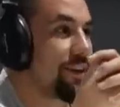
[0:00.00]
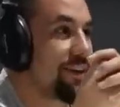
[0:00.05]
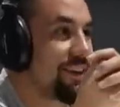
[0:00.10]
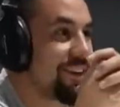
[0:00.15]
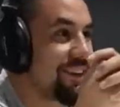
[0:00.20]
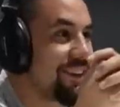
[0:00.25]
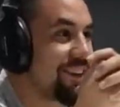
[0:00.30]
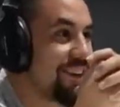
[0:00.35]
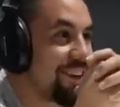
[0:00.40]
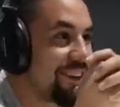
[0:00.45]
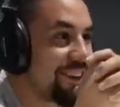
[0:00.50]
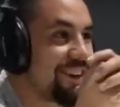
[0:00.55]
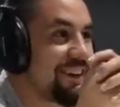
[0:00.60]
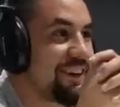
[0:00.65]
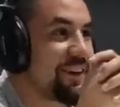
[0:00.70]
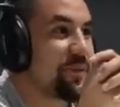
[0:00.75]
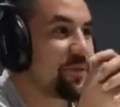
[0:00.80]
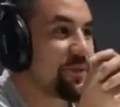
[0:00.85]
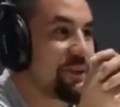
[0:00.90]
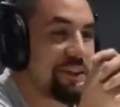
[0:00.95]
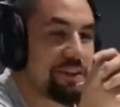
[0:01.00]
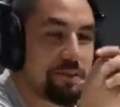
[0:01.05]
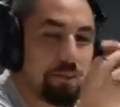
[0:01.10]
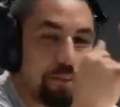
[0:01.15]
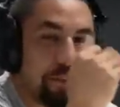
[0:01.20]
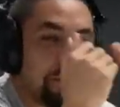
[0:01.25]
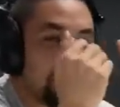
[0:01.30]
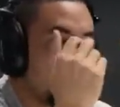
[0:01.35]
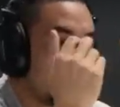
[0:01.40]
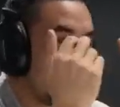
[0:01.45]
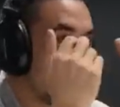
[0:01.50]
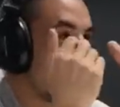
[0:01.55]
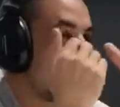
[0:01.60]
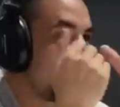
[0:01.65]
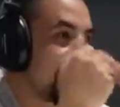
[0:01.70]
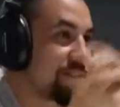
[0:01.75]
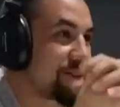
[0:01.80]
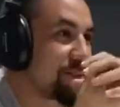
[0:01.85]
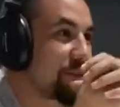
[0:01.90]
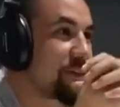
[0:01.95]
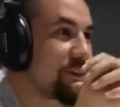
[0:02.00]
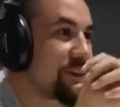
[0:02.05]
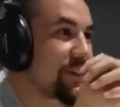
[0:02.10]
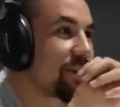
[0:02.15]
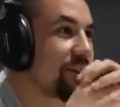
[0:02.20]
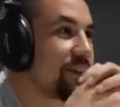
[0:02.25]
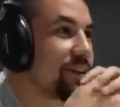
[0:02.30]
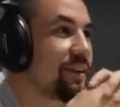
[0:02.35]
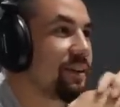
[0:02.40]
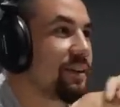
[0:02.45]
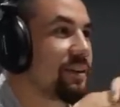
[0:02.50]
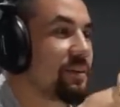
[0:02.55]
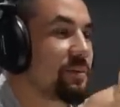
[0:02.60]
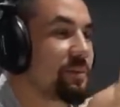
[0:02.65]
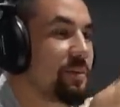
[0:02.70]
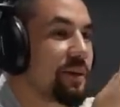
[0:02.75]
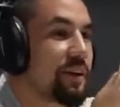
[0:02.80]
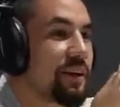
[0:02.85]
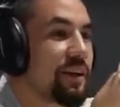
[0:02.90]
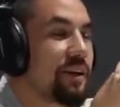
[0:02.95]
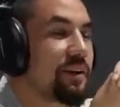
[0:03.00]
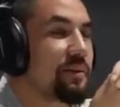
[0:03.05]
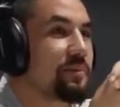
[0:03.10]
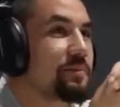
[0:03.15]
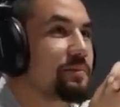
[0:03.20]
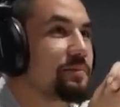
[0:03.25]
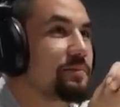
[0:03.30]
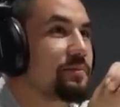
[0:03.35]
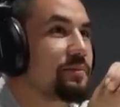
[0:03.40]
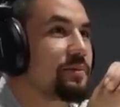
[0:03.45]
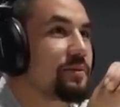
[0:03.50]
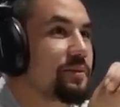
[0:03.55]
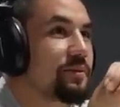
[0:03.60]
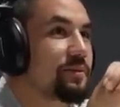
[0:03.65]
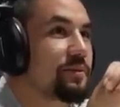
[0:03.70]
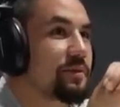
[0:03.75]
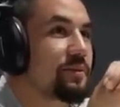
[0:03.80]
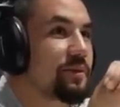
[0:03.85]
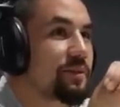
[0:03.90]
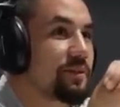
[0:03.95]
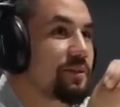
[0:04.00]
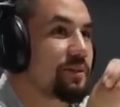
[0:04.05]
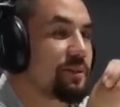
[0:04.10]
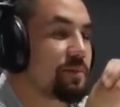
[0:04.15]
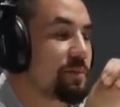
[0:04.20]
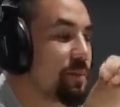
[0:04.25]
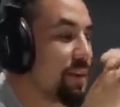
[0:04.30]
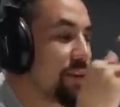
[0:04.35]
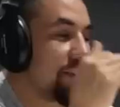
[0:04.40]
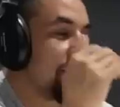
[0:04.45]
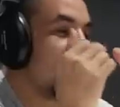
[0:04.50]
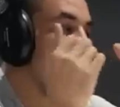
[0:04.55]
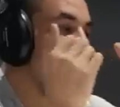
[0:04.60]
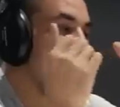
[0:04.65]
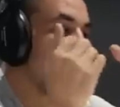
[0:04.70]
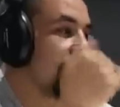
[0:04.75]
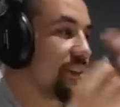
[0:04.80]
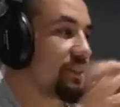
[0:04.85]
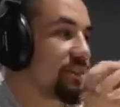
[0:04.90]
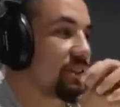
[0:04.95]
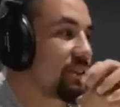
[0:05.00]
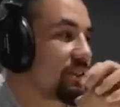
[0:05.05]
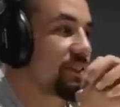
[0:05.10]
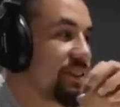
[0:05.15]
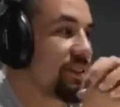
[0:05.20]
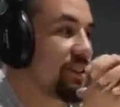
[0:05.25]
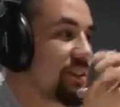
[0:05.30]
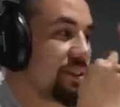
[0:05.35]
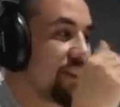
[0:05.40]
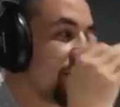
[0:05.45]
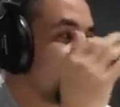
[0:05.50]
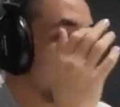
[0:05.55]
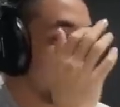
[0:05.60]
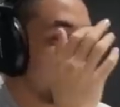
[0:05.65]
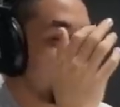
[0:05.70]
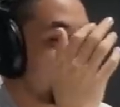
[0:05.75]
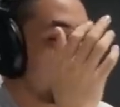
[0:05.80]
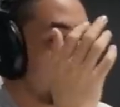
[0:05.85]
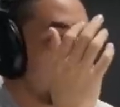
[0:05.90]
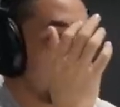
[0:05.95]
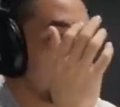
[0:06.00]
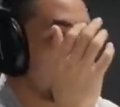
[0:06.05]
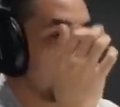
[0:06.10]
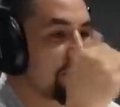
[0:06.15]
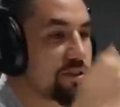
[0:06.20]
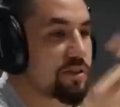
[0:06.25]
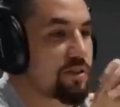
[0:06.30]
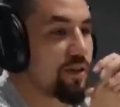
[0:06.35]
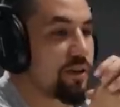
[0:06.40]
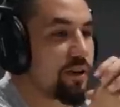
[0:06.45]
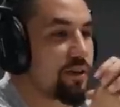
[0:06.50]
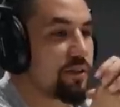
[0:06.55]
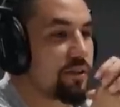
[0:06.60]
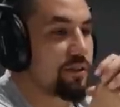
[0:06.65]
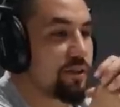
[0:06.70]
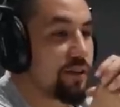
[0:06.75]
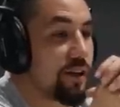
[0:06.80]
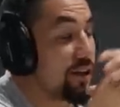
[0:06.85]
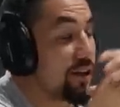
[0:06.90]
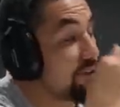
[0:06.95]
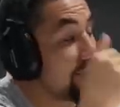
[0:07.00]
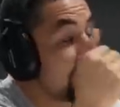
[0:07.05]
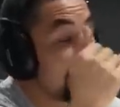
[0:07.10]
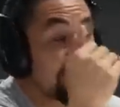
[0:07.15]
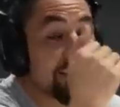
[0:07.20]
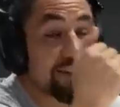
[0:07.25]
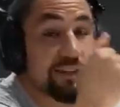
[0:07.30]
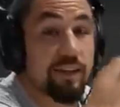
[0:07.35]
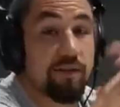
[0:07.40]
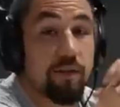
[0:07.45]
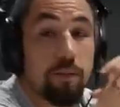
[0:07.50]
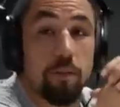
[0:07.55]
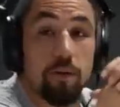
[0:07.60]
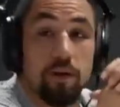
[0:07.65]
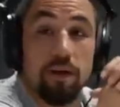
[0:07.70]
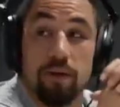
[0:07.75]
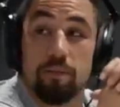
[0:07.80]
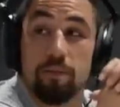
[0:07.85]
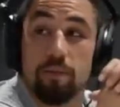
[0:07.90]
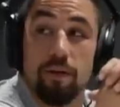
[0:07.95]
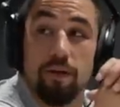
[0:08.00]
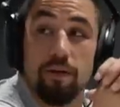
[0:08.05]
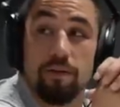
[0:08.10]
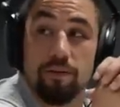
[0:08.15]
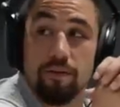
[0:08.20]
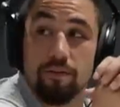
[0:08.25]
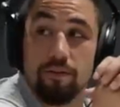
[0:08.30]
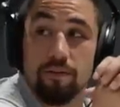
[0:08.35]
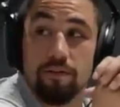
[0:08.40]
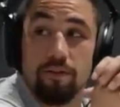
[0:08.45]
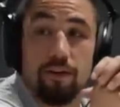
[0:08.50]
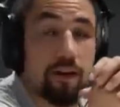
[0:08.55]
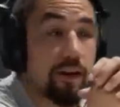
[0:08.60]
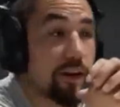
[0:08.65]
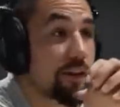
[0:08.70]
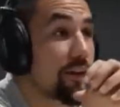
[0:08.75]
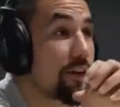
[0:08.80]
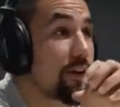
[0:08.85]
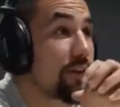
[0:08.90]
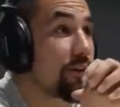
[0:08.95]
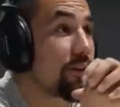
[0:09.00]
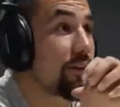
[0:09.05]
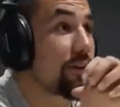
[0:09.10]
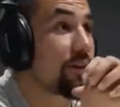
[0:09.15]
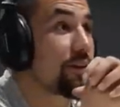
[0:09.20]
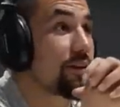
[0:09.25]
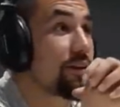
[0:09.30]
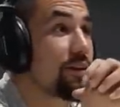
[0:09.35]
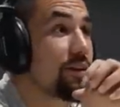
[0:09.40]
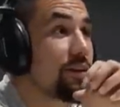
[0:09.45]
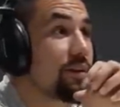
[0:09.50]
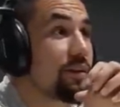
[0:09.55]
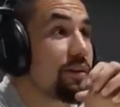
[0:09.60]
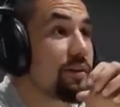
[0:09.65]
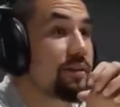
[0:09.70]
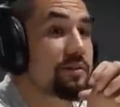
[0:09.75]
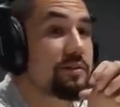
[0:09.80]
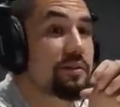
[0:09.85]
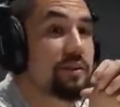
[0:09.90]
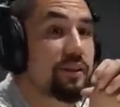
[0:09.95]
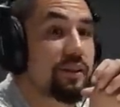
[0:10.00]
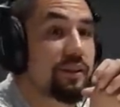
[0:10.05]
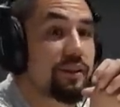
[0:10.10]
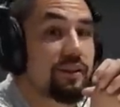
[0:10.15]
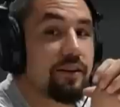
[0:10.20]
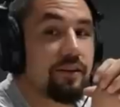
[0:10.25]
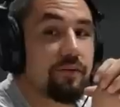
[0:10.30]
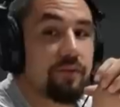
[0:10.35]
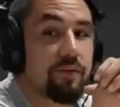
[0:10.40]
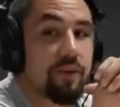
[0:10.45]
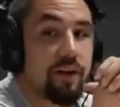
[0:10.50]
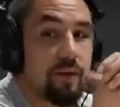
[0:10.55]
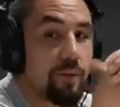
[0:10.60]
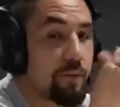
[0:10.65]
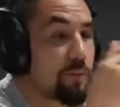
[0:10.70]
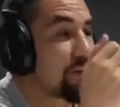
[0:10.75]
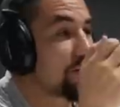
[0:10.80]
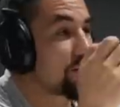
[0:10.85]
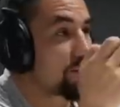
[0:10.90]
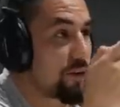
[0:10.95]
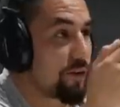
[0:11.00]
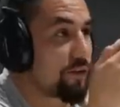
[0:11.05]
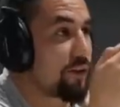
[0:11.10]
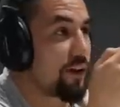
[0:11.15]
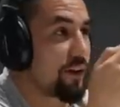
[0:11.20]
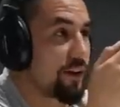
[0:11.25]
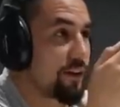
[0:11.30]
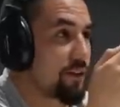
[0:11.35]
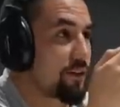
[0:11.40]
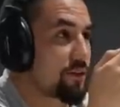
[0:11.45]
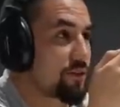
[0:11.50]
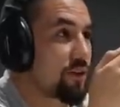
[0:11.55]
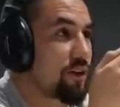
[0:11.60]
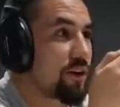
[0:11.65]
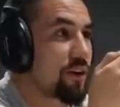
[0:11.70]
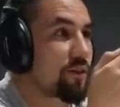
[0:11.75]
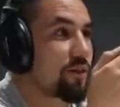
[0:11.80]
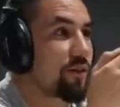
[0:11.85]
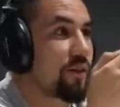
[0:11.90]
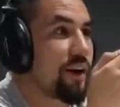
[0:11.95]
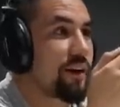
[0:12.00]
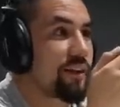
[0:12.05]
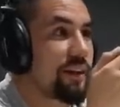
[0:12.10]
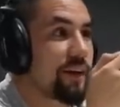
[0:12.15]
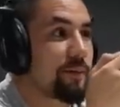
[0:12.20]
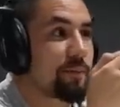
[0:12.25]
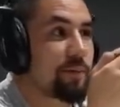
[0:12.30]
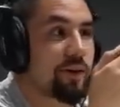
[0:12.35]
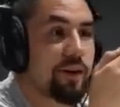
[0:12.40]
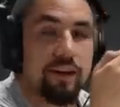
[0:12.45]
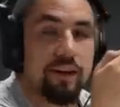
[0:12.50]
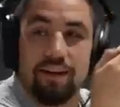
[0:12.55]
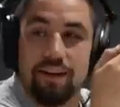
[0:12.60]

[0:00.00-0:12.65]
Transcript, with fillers: Yeah, like yeah. he's built for what he's doing. Yeah, but um, but yeah, he's just it's just it's just great. He really does have a body perfect for fighting though. Oh right? yeah, it's like I'm pretty sure if I trying to create that body in a